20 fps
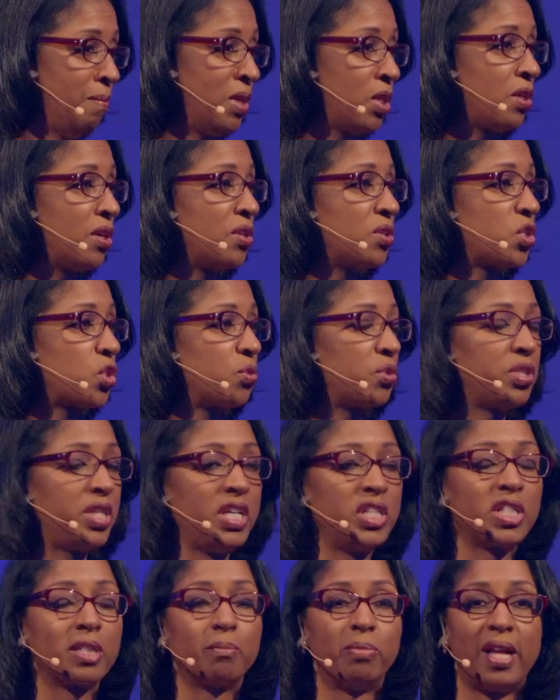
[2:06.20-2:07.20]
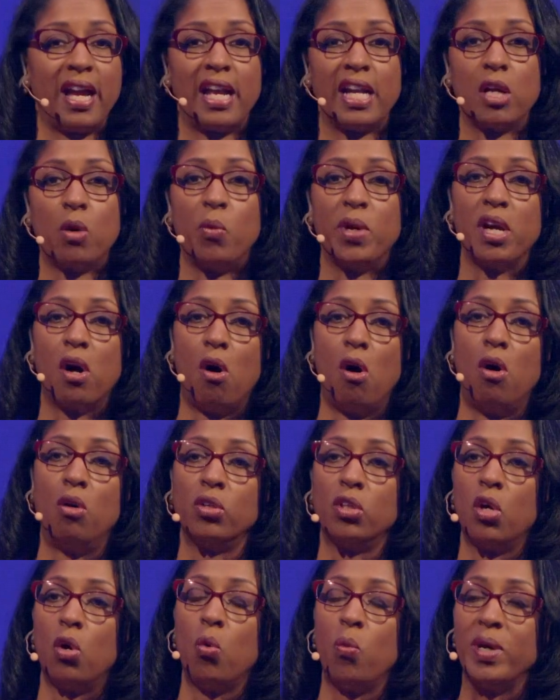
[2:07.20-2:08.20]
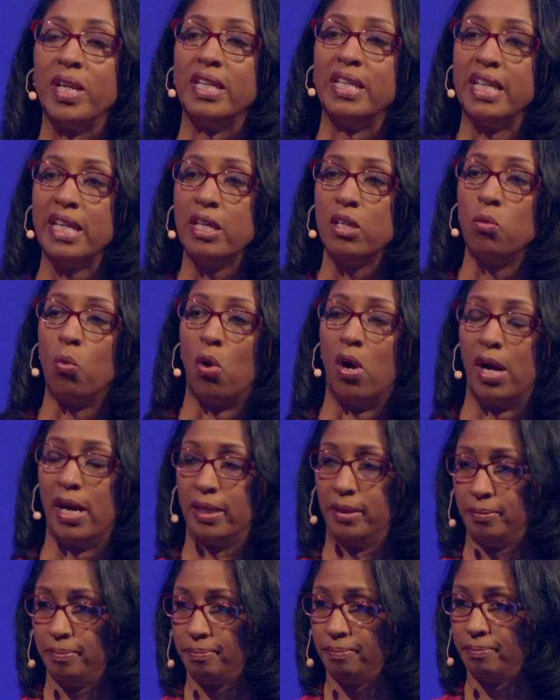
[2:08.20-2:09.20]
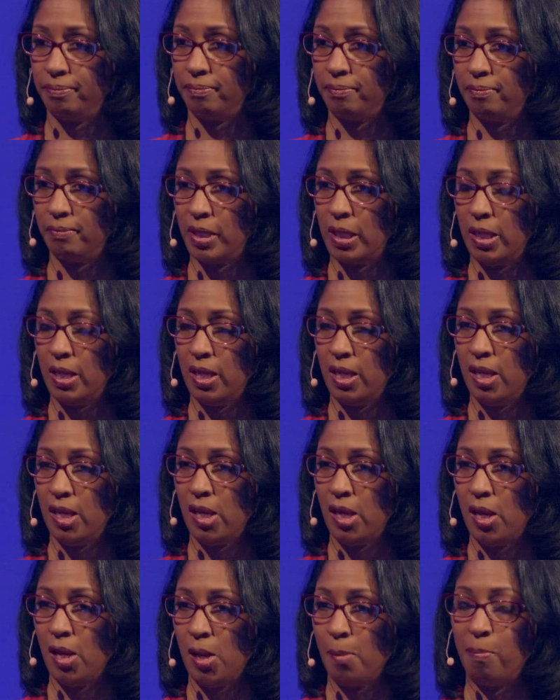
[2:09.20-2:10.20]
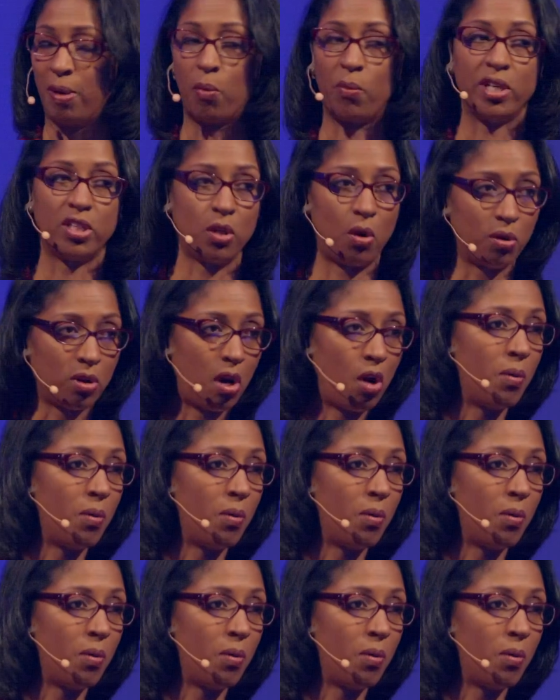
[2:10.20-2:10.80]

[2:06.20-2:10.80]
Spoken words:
because strategic planning, we all know we need one, but we don't